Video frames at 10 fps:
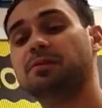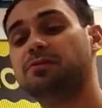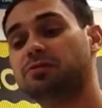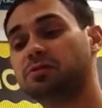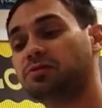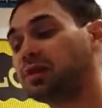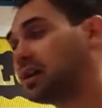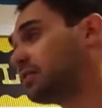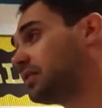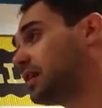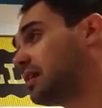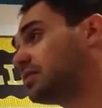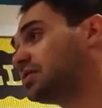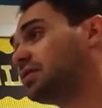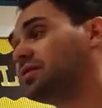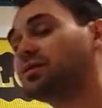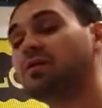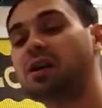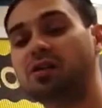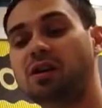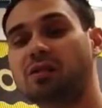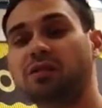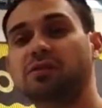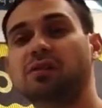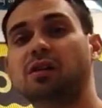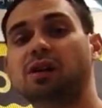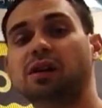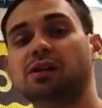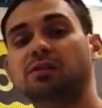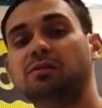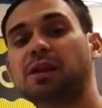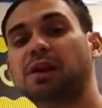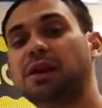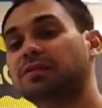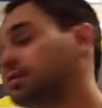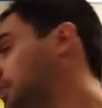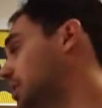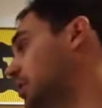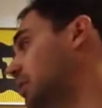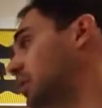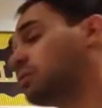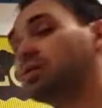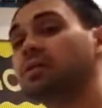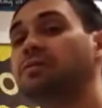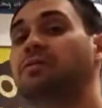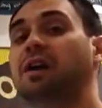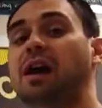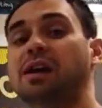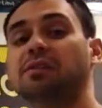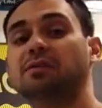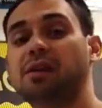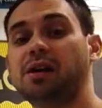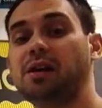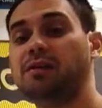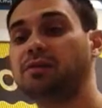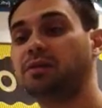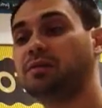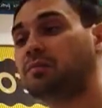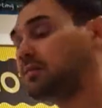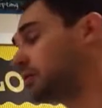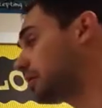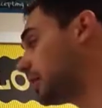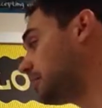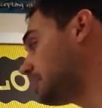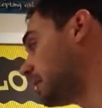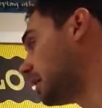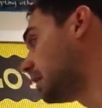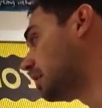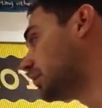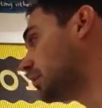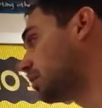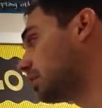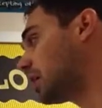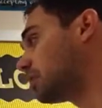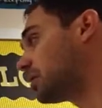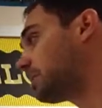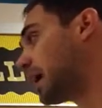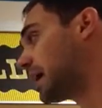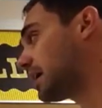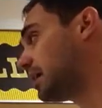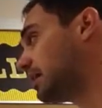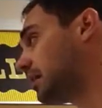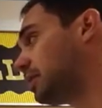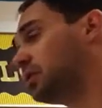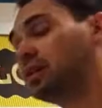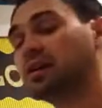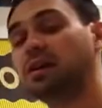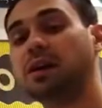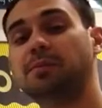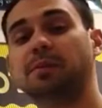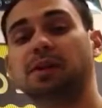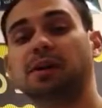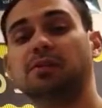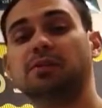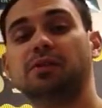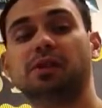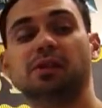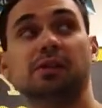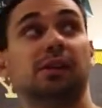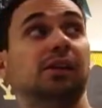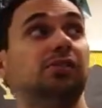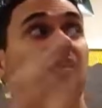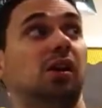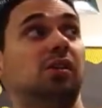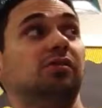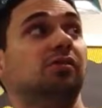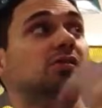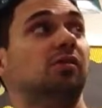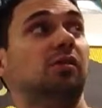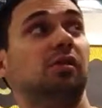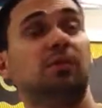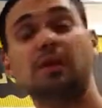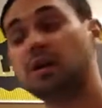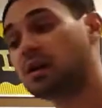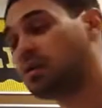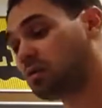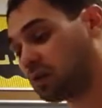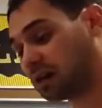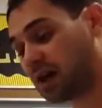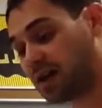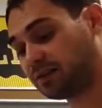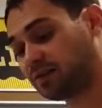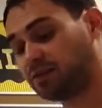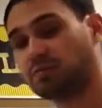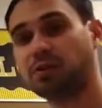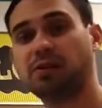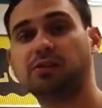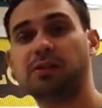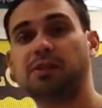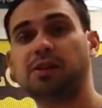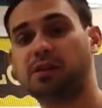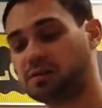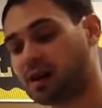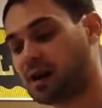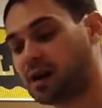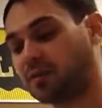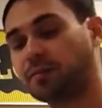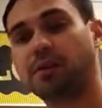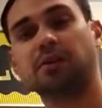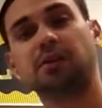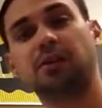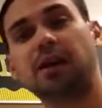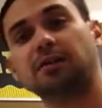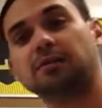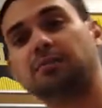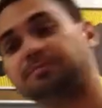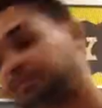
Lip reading: true sign of intelligence is not always knowing the right answer, but knowing where to find the right answer. Okay? So good luck with the packet. If you need any help again, or if you need any charts or organizers, please let me know. I have them here in the classroom.